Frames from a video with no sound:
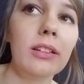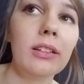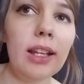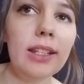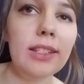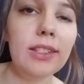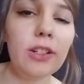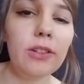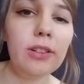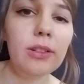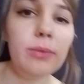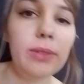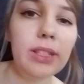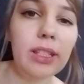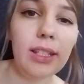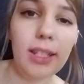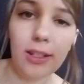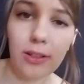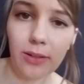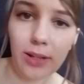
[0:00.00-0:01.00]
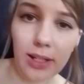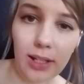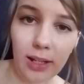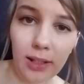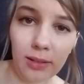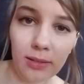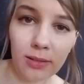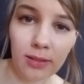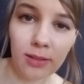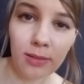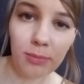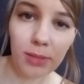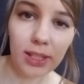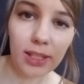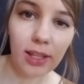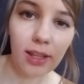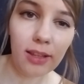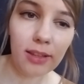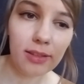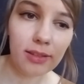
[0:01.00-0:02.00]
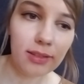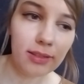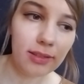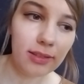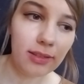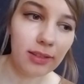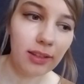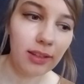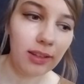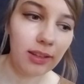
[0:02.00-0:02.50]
I started with the ear eating because,